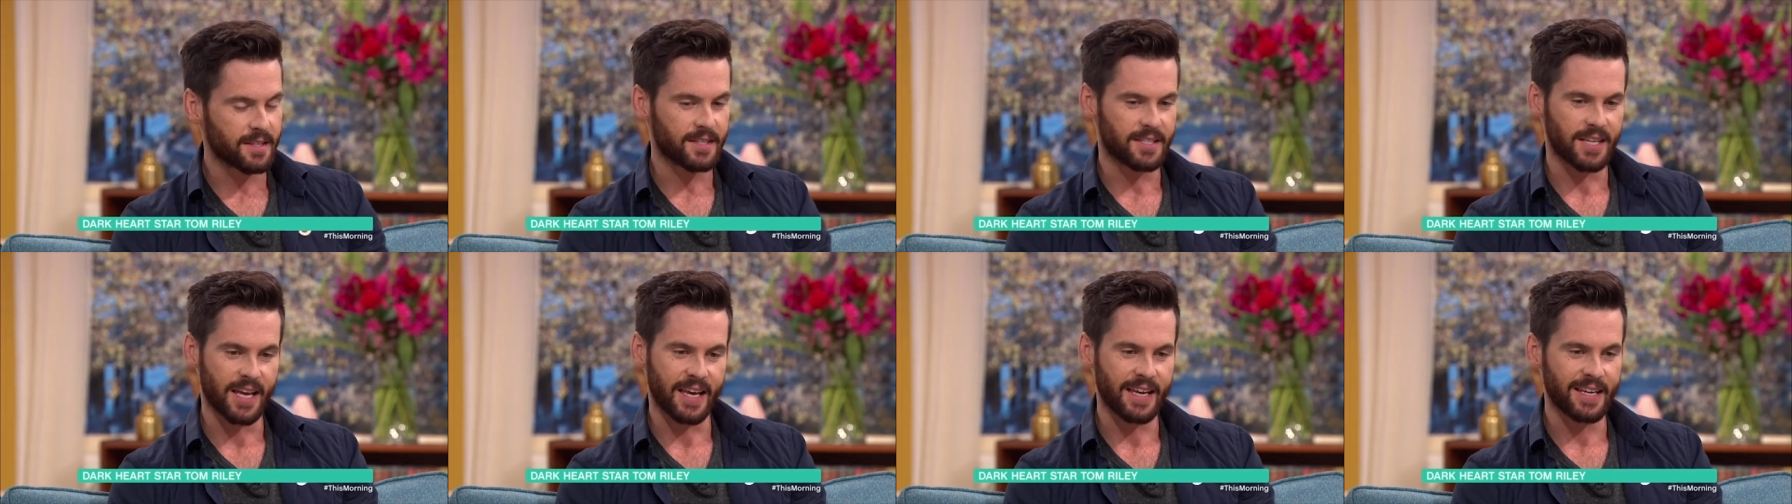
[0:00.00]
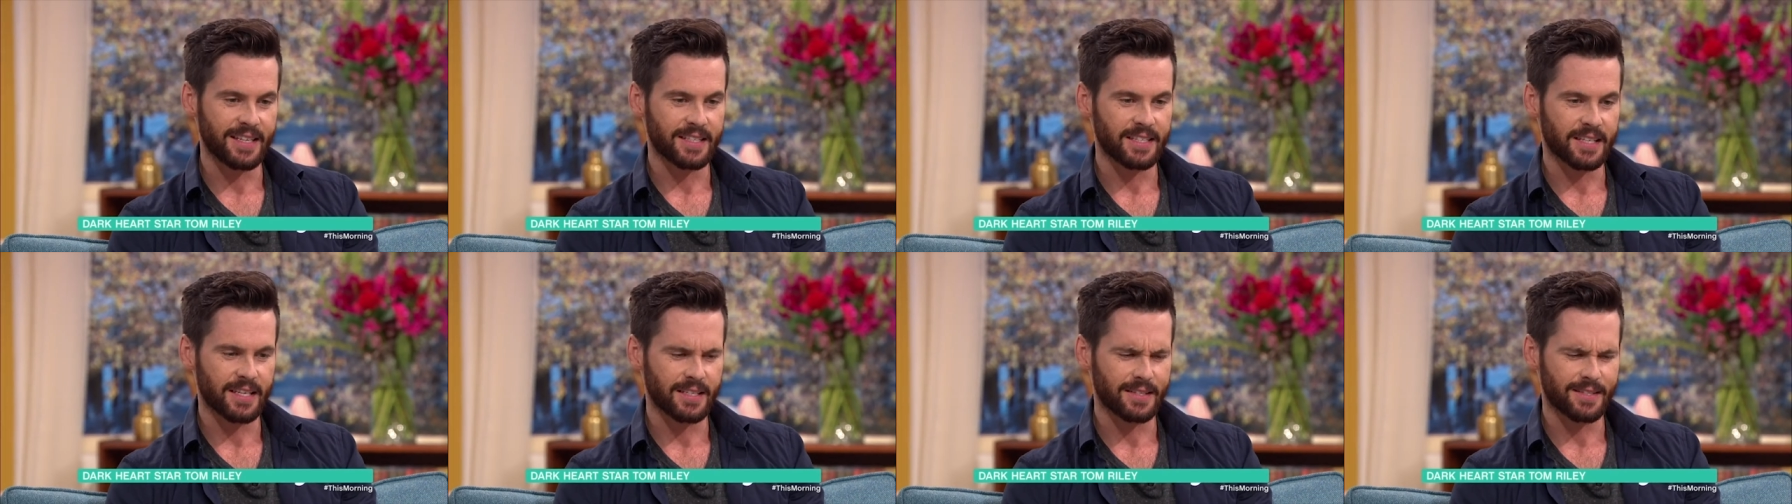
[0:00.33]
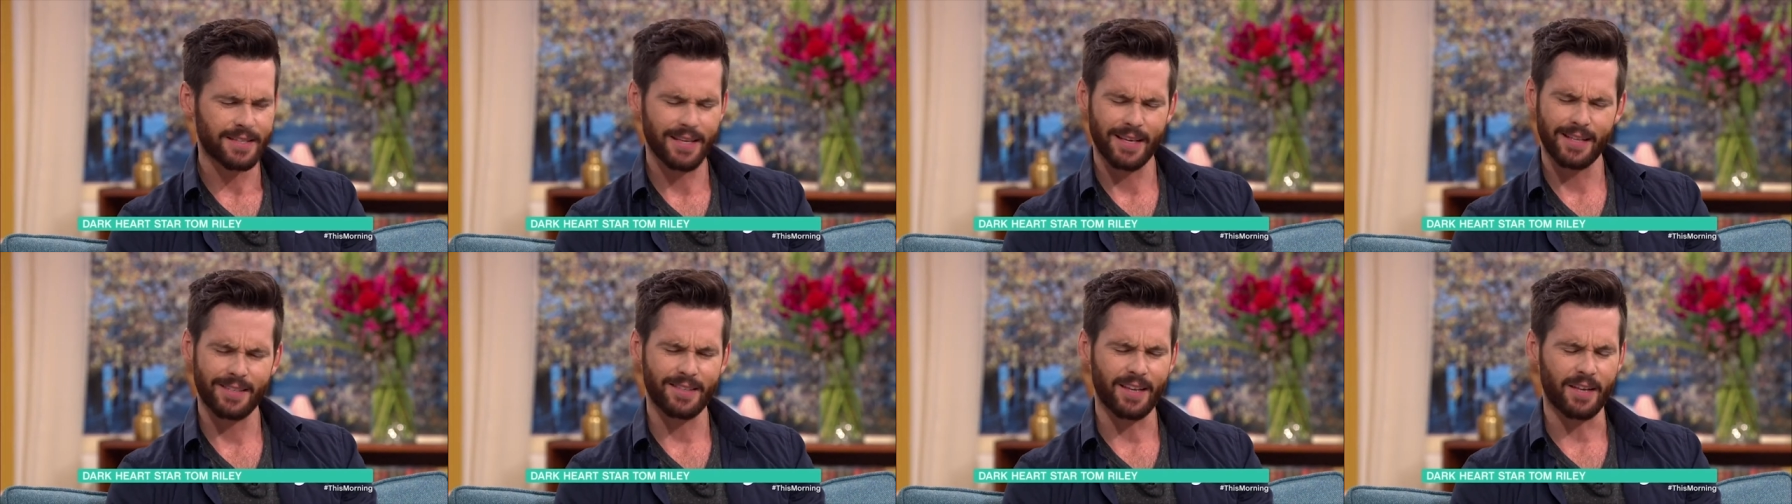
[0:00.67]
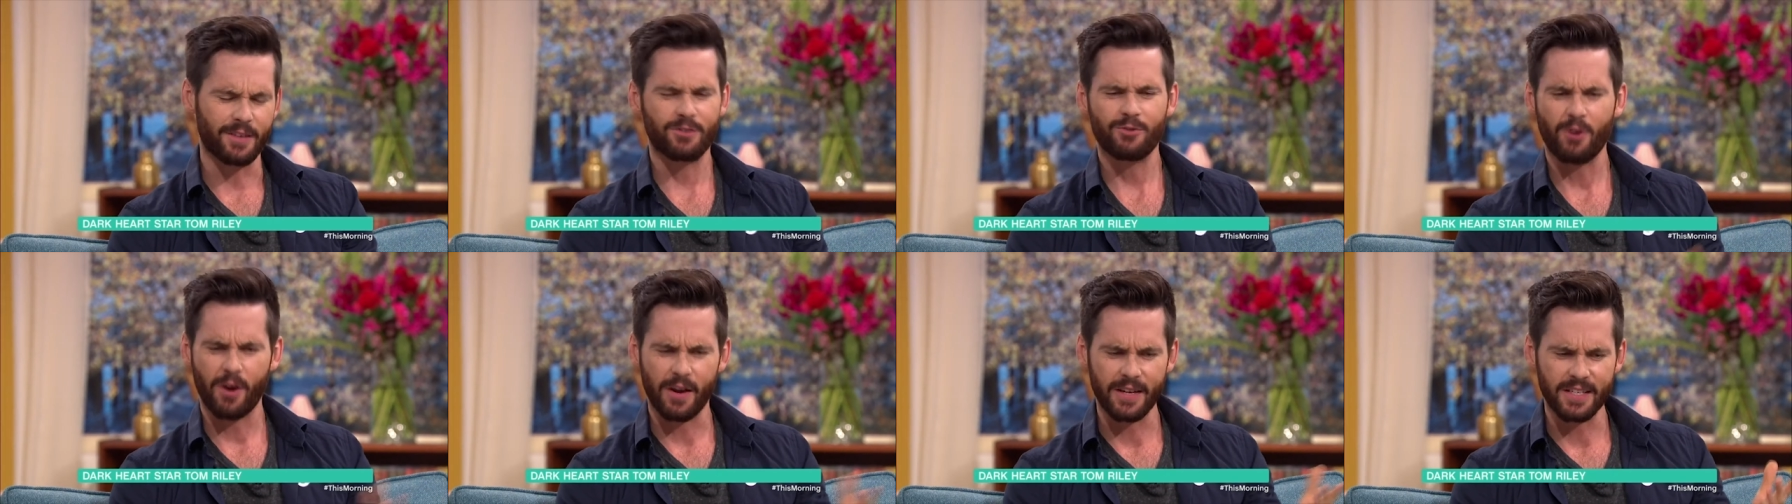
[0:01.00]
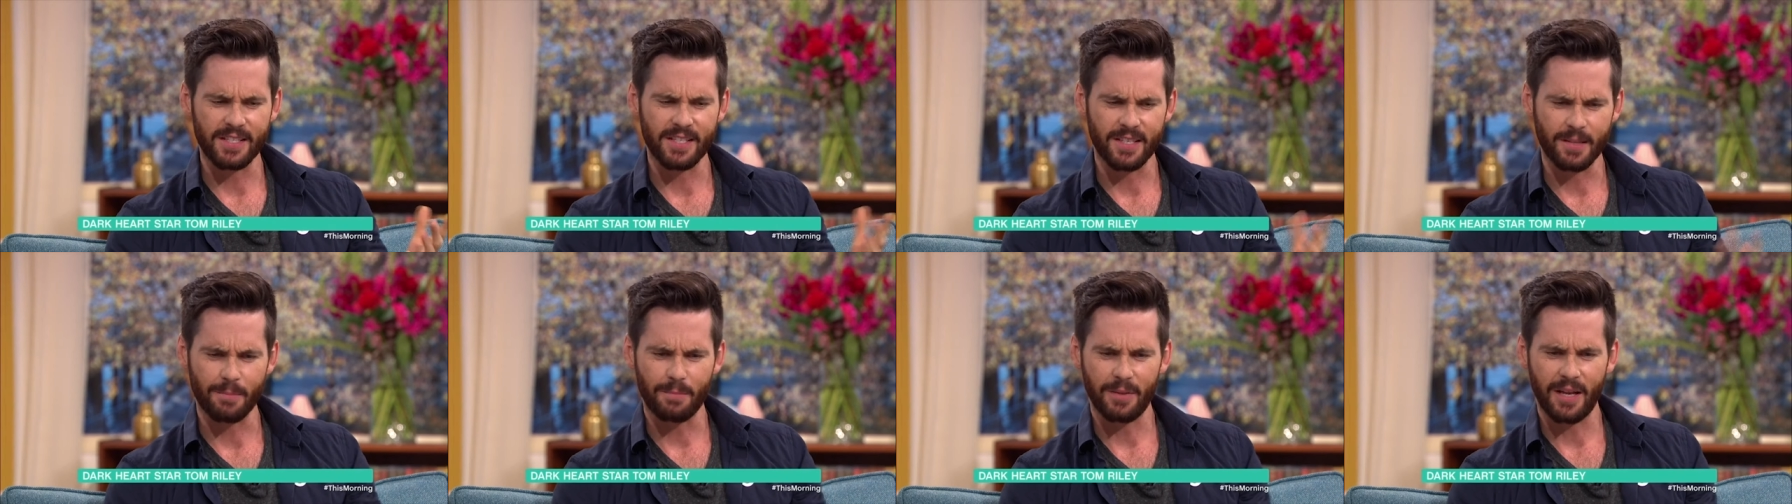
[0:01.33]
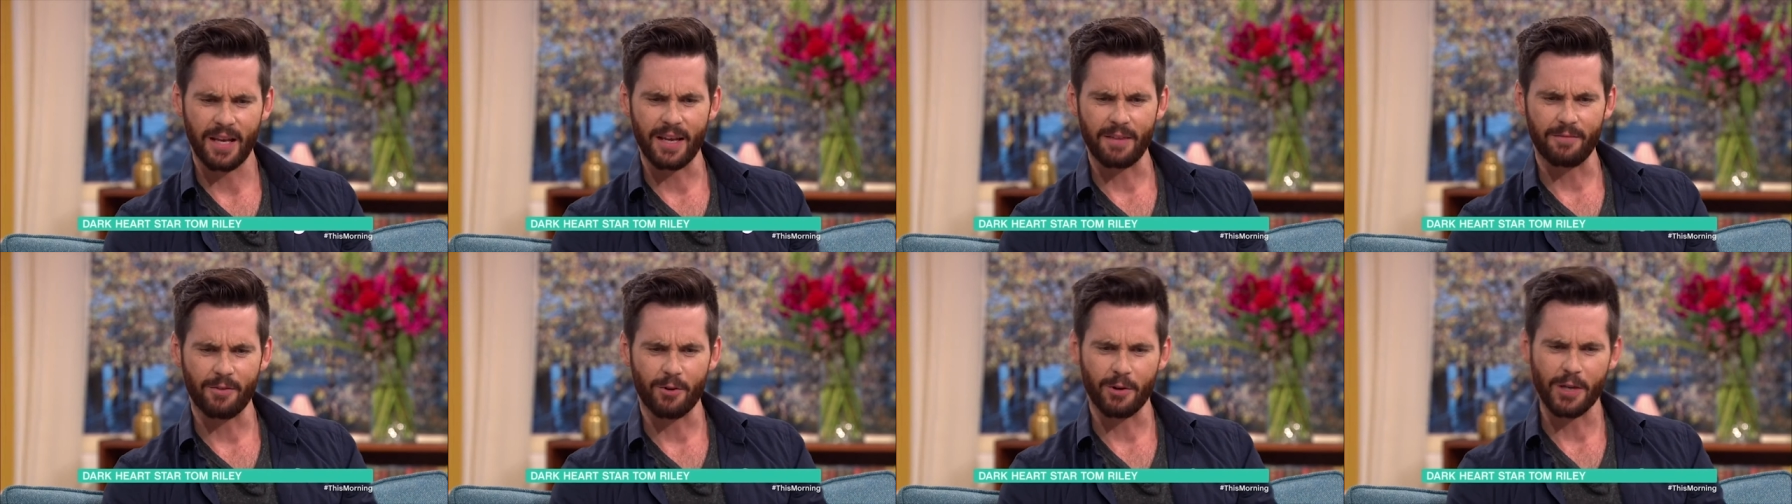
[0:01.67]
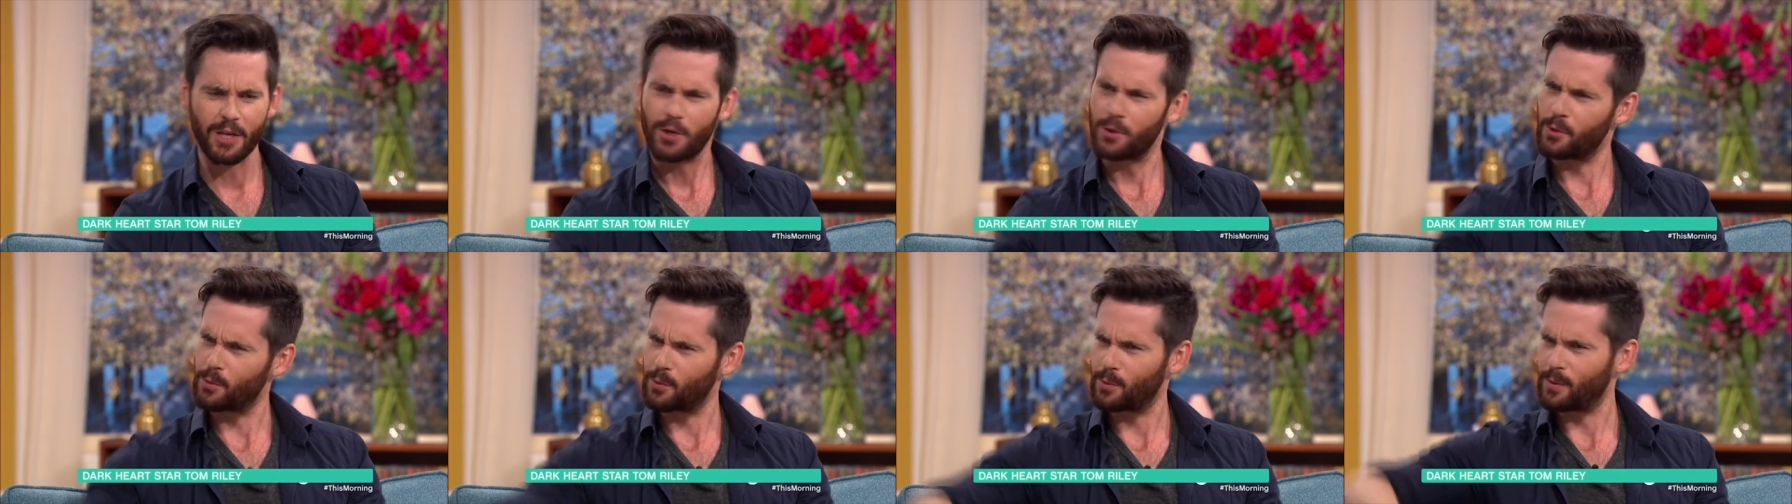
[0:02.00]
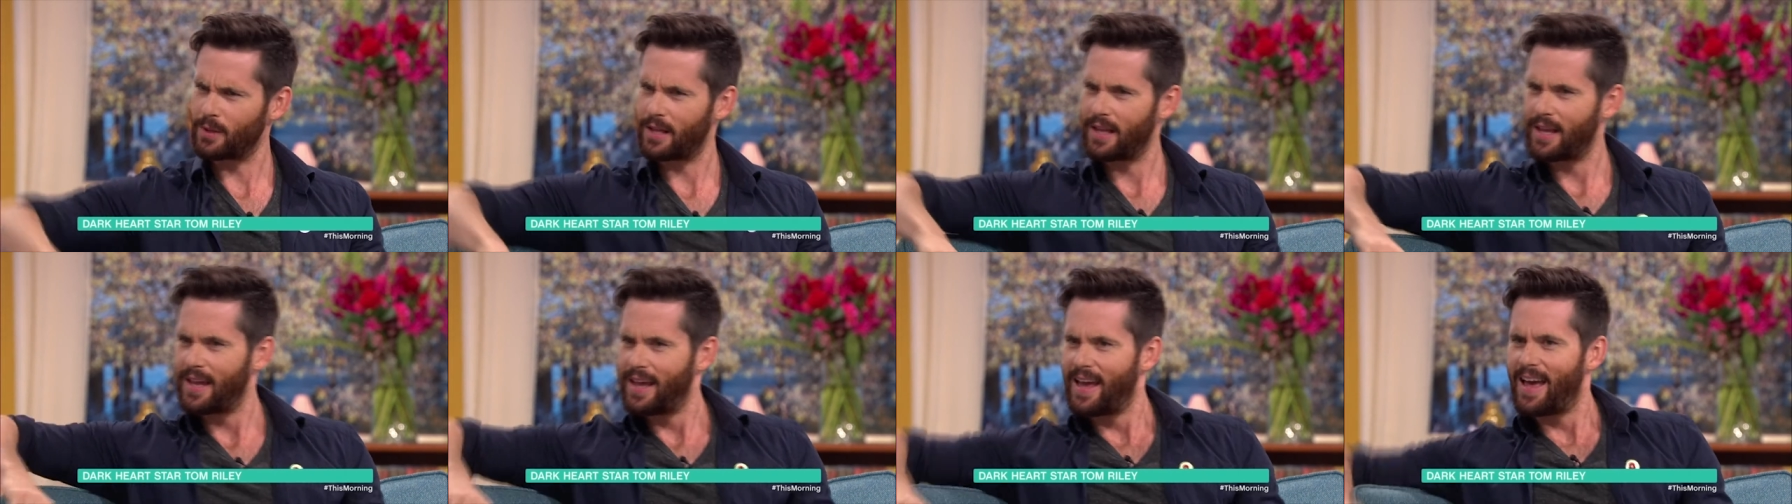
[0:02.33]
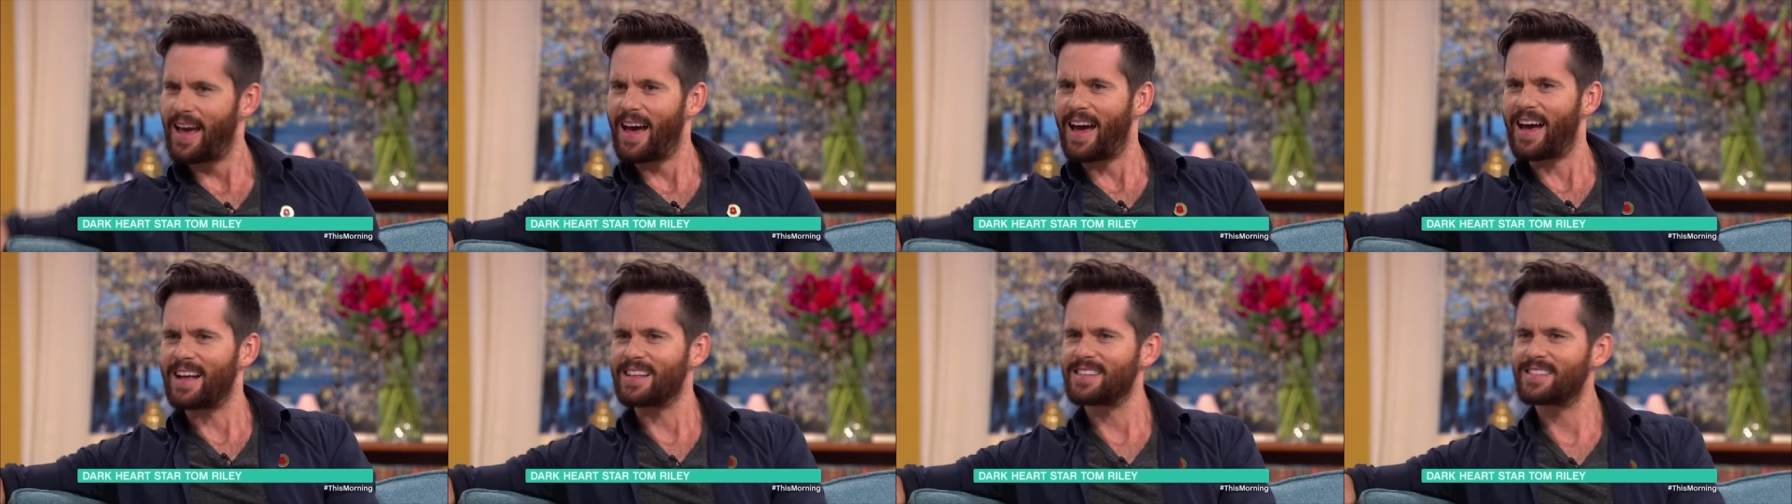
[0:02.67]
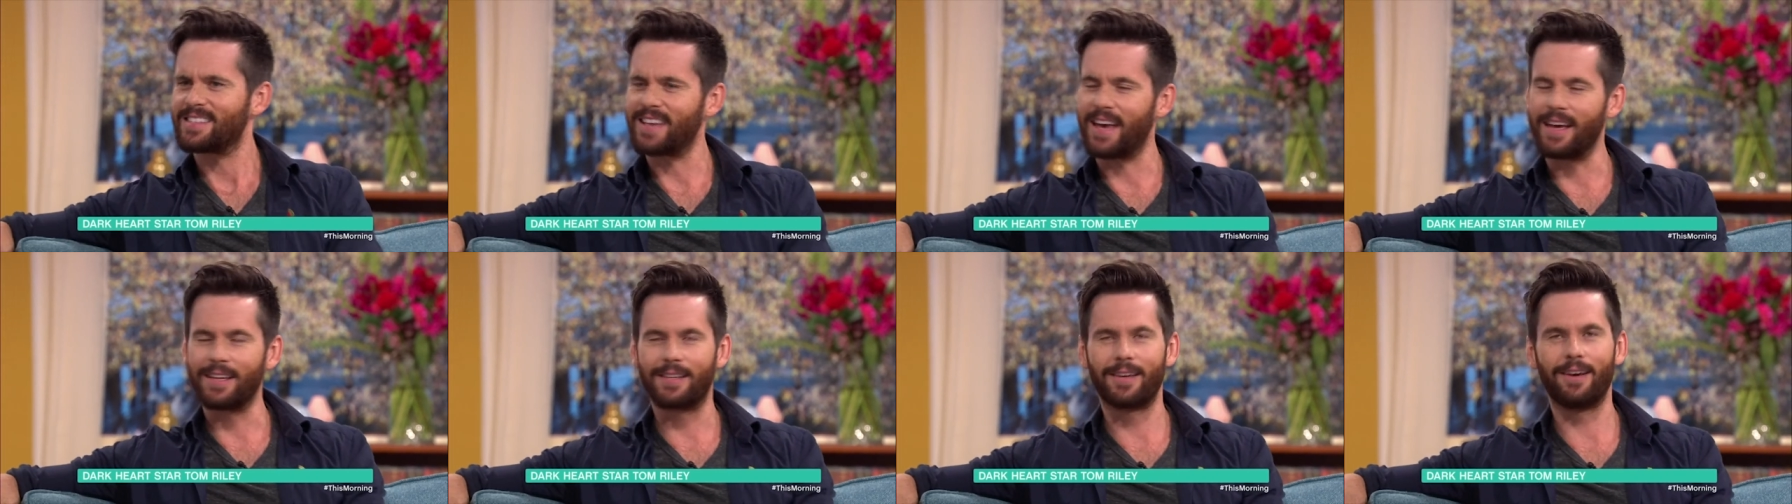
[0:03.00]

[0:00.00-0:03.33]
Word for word: the date and said, and trying to play it very cool. You wanted